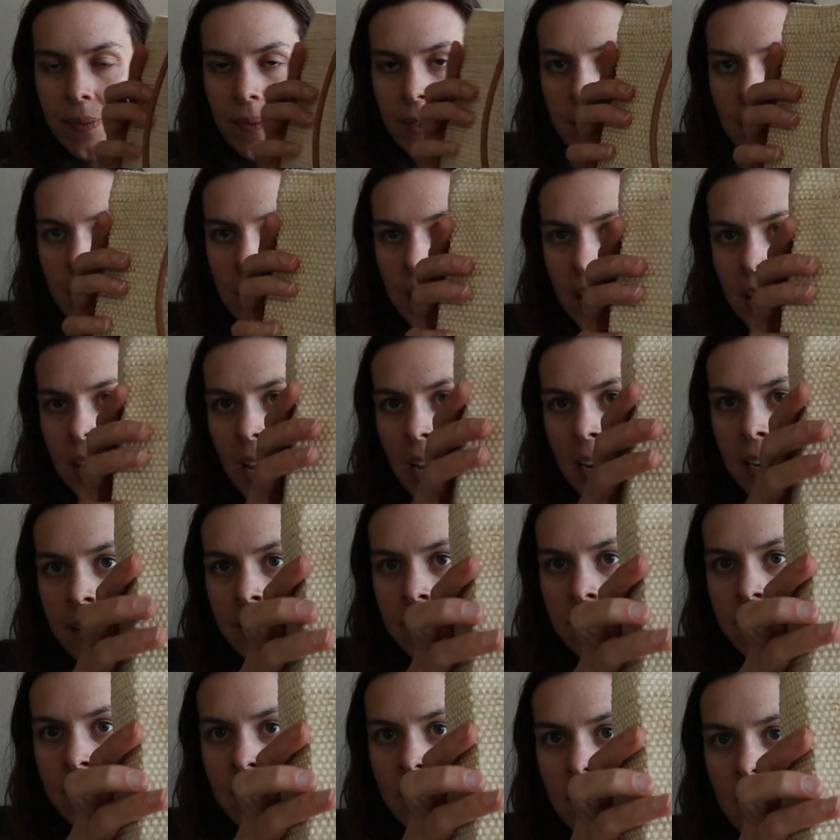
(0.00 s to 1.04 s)
And you can kind
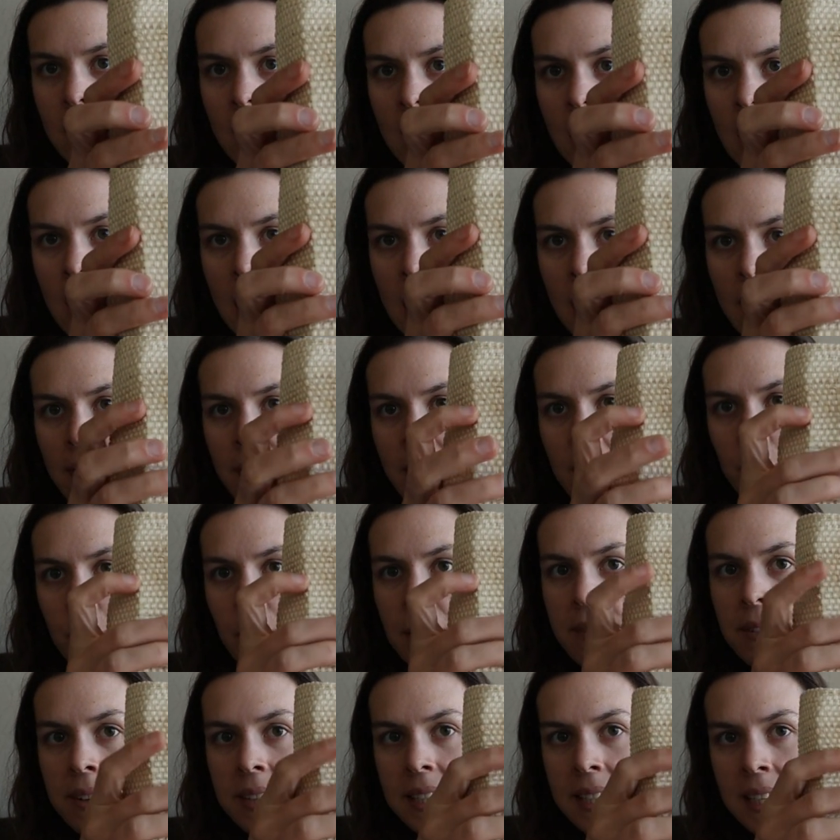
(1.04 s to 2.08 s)
of see. They
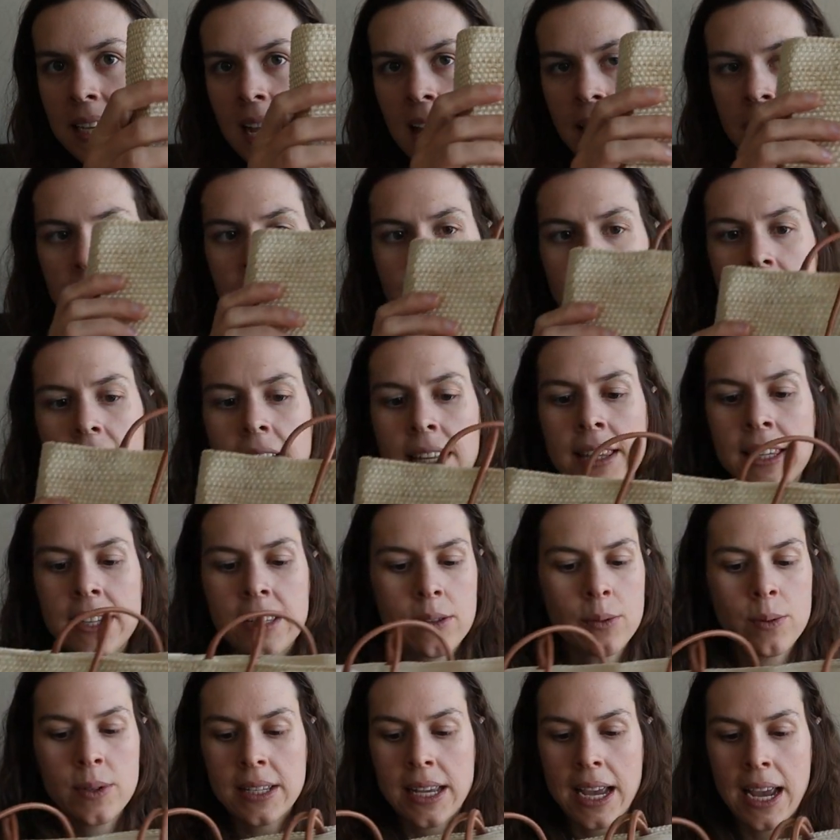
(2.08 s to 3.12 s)
weave it together, and
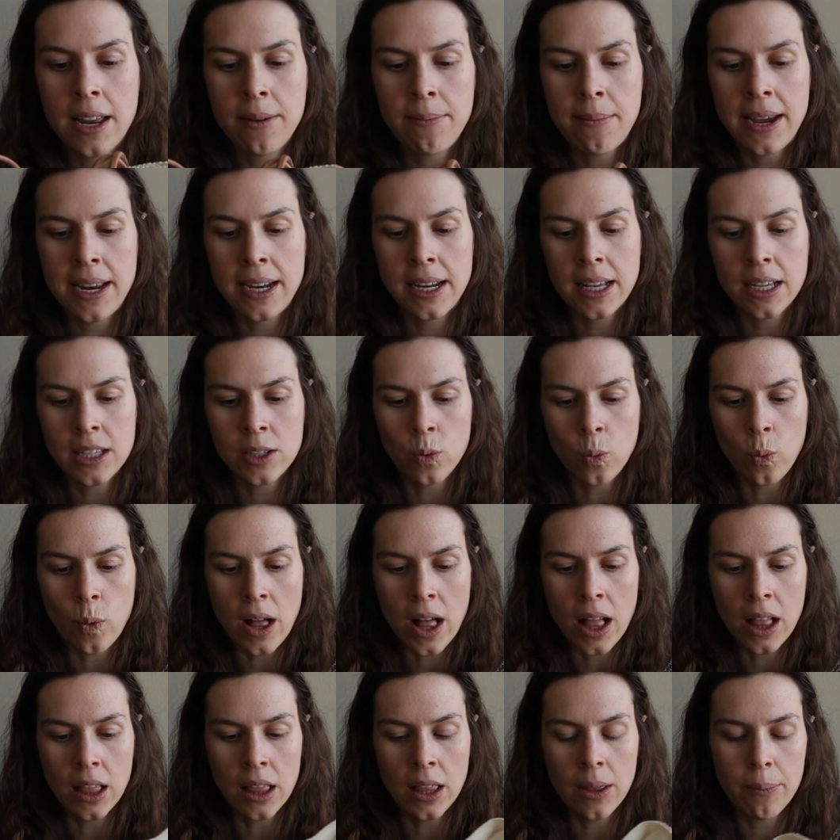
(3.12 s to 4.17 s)
this was handmade as
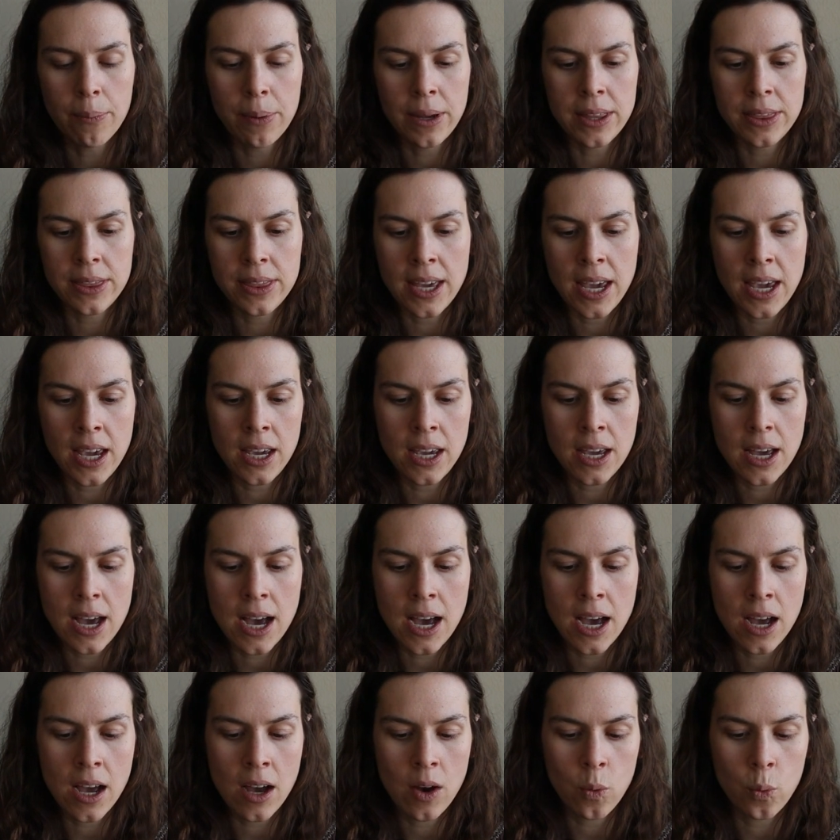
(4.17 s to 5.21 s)
well, but they
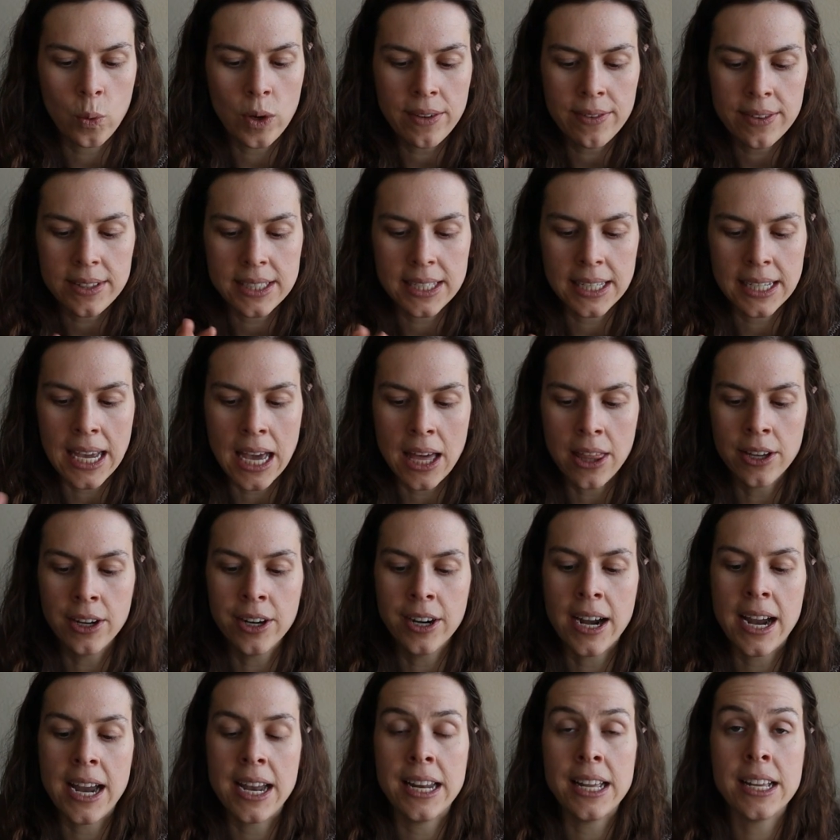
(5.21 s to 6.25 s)
uh, weave it
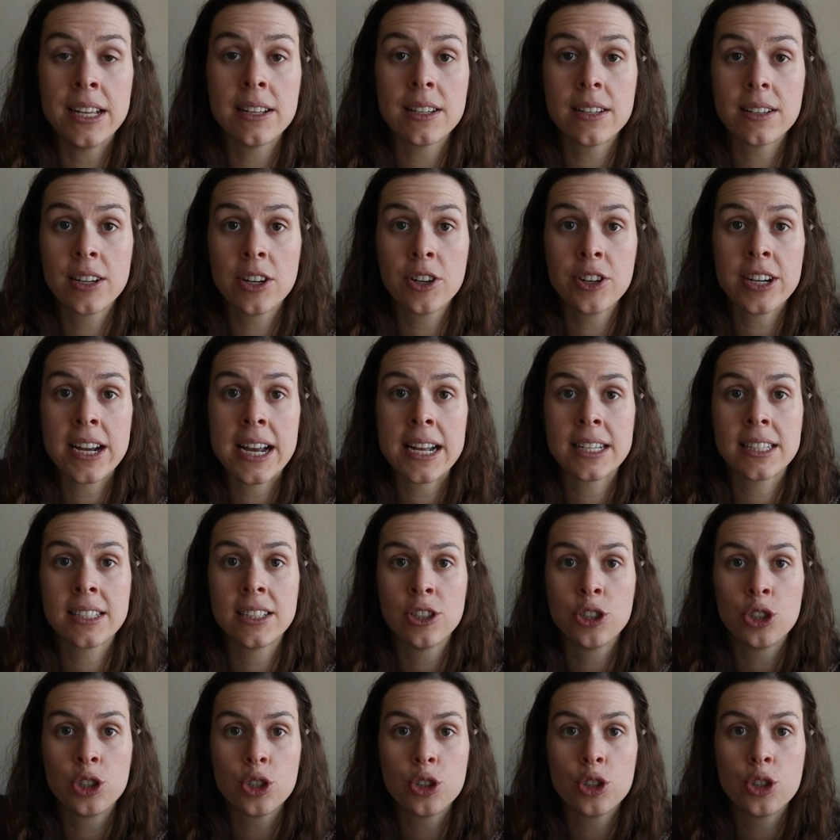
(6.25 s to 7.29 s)
together and it creates
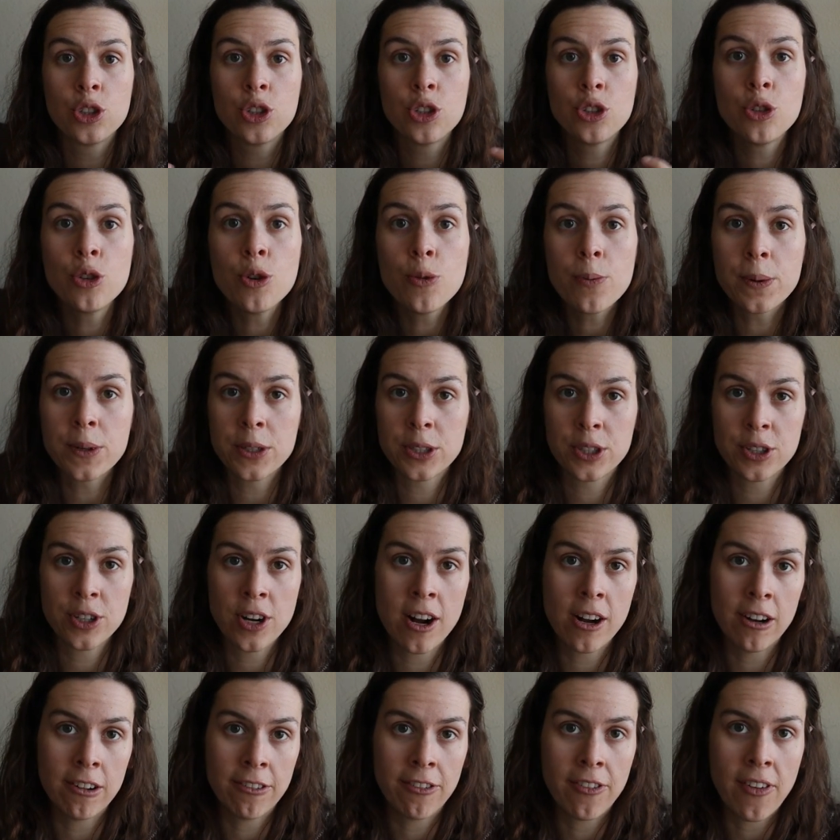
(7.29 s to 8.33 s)
this super
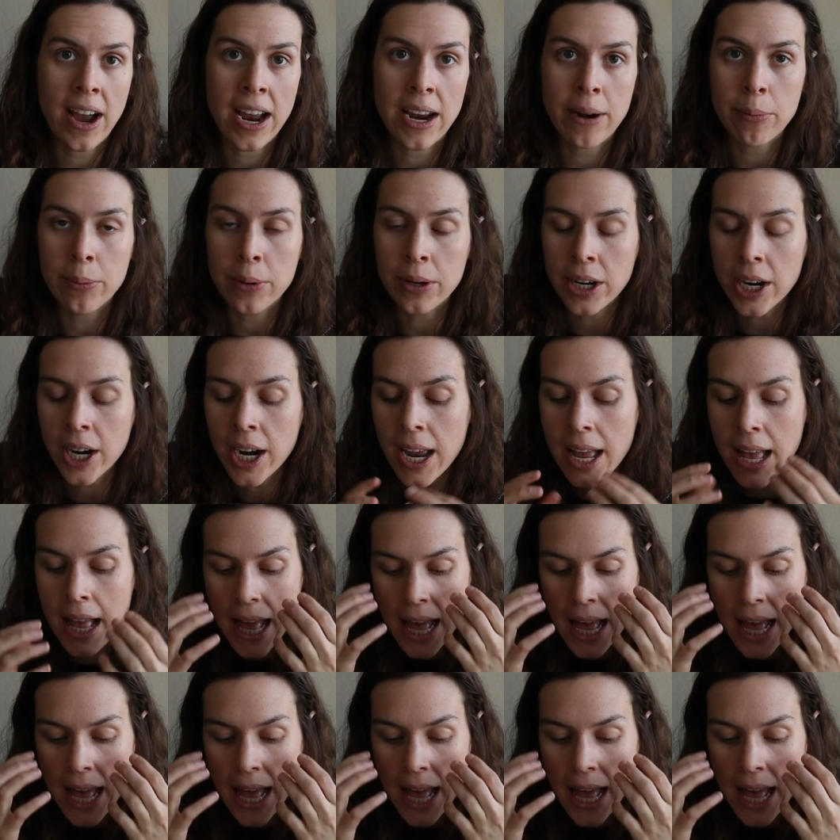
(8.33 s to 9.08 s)
strong fiber.